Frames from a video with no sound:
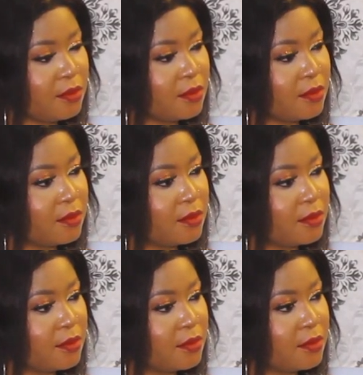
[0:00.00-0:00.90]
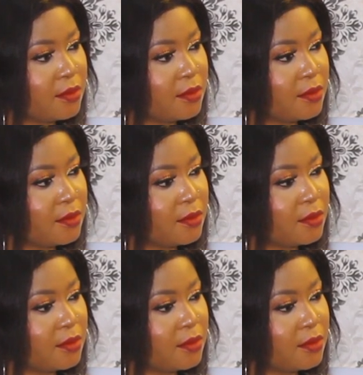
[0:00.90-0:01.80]

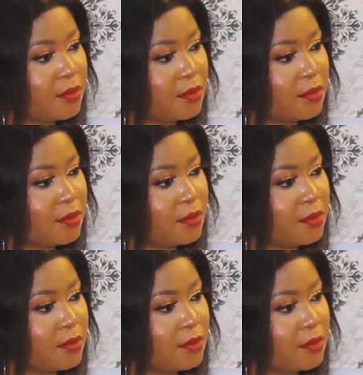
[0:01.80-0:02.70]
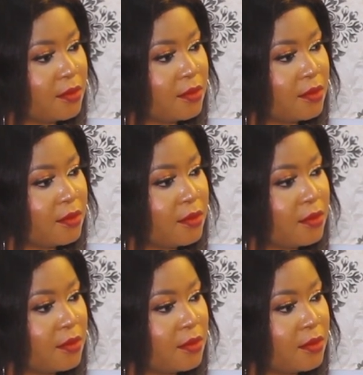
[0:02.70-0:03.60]

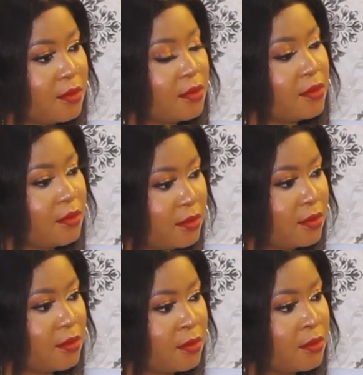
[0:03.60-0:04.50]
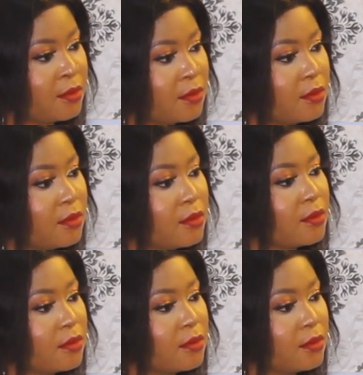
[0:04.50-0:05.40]

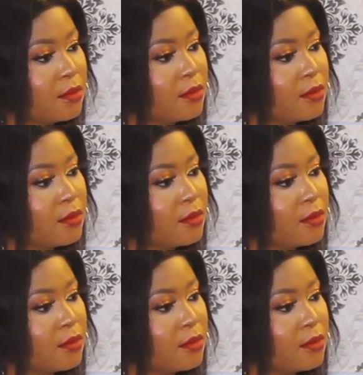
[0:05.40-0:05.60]
No words are spoken by the person on screen.